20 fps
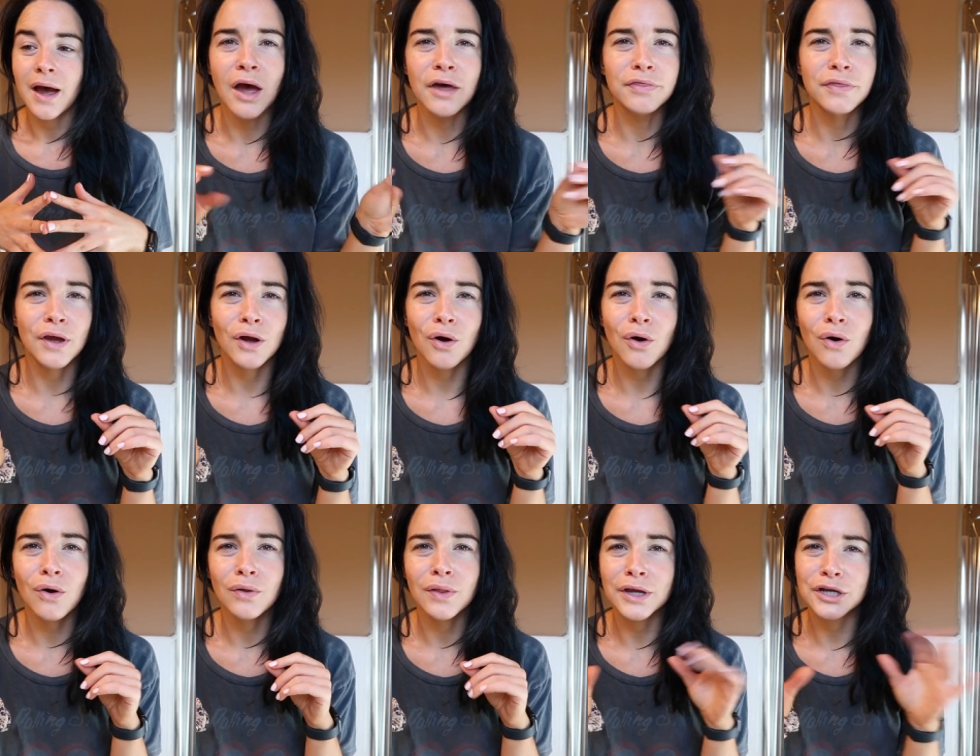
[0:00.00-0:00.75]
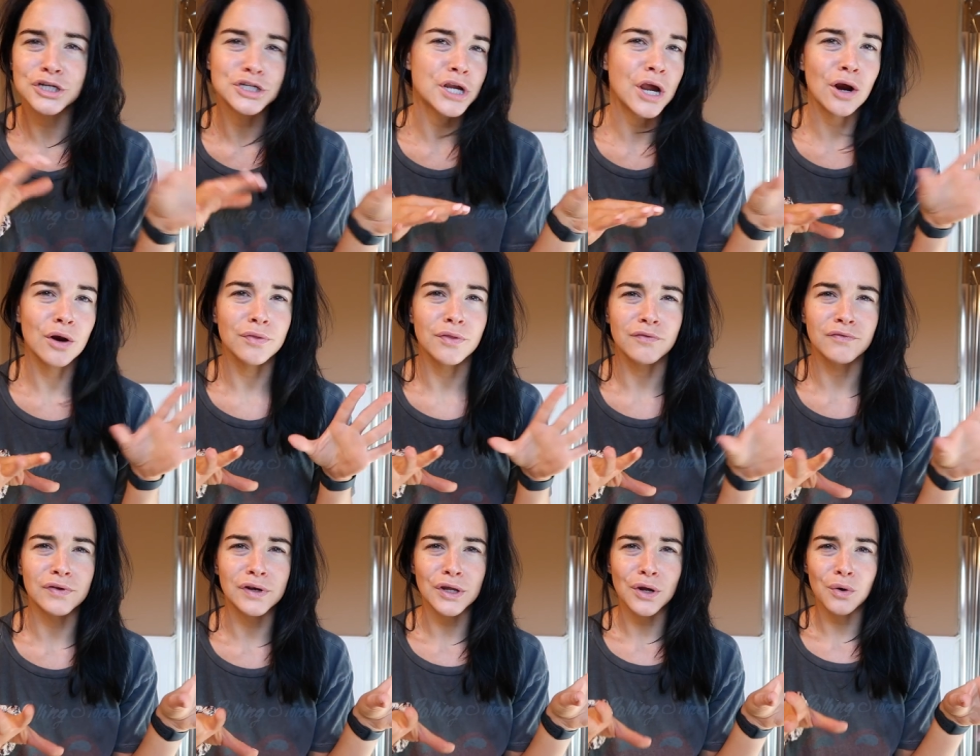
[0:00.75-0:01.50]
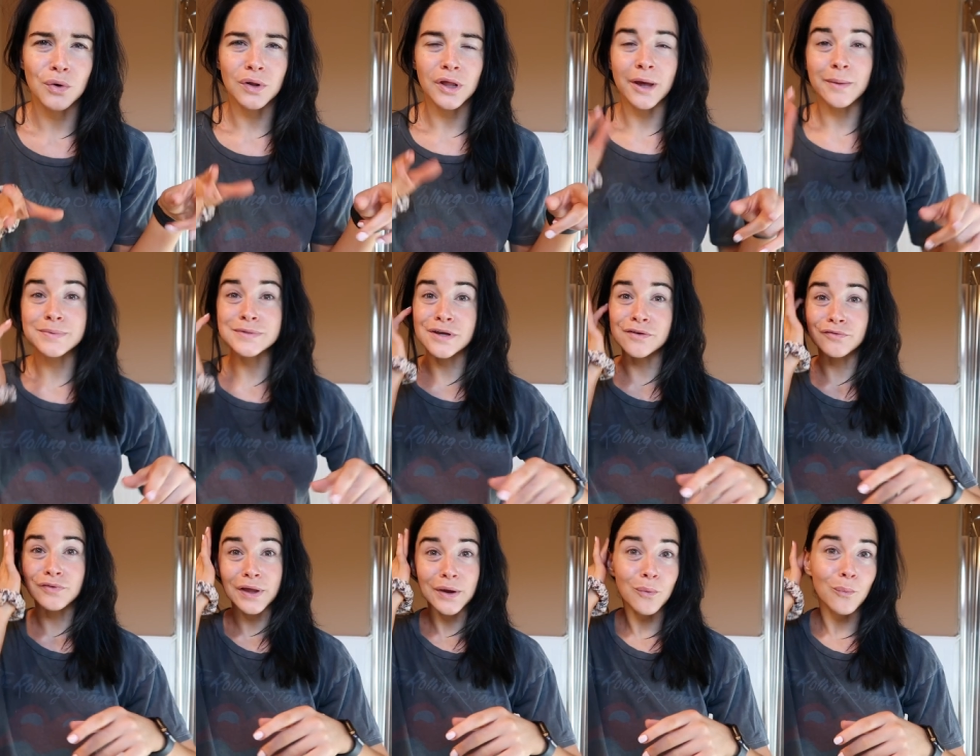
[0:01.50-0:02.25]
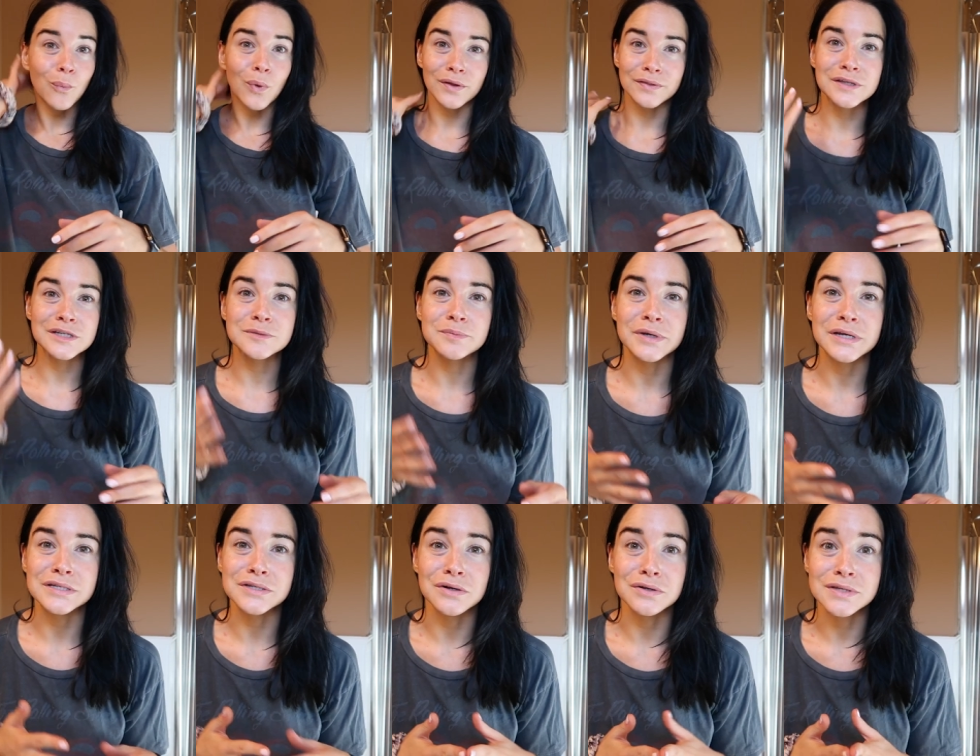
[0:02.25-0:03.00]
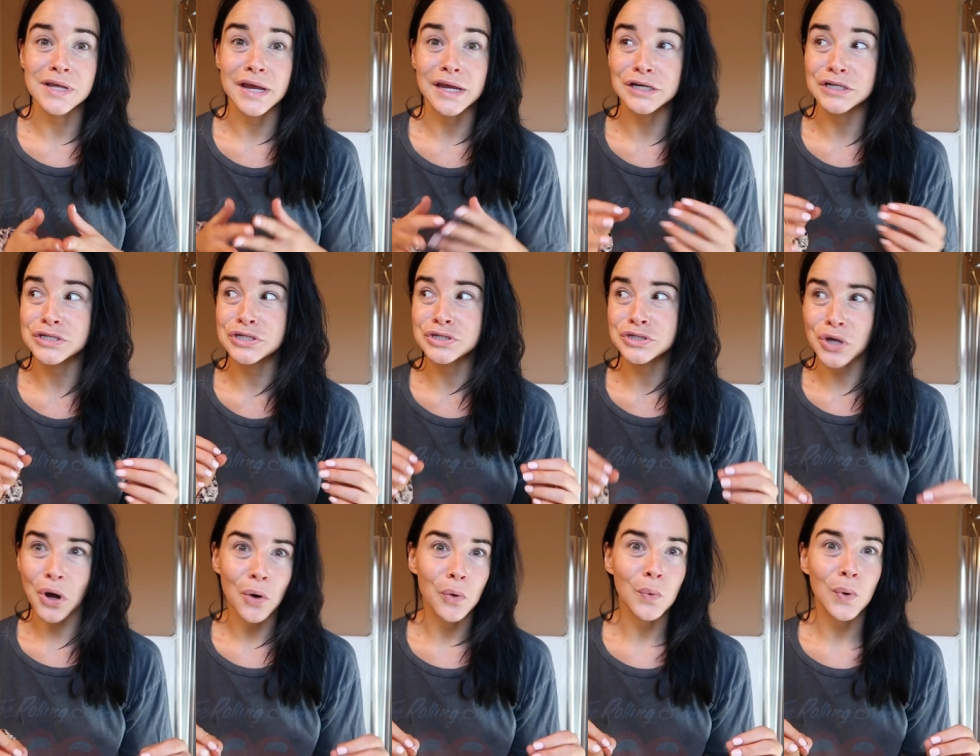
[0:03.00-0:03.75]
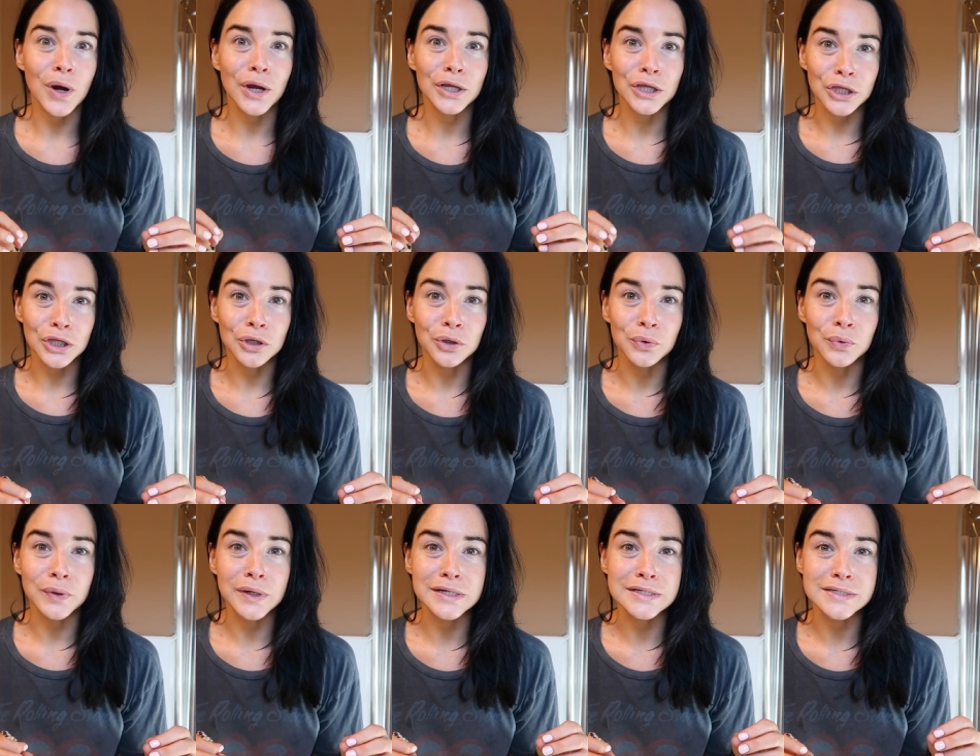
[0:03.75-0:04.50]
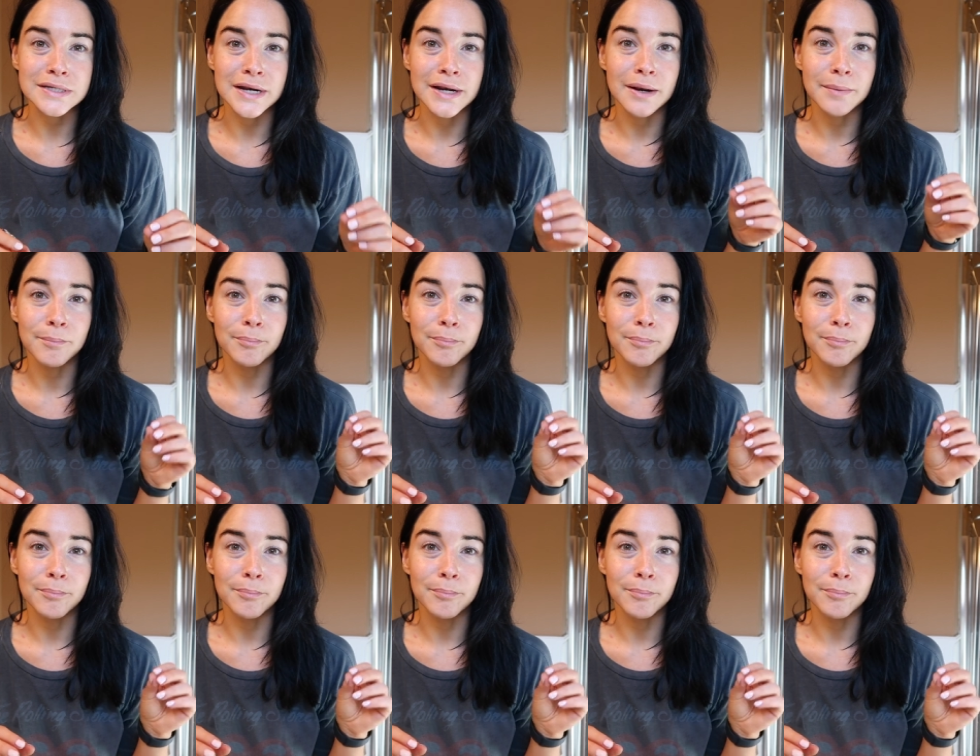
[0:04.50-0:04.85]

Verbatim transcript: I think I'll like share the video clips of like what this place looks like. It's so cute. It's a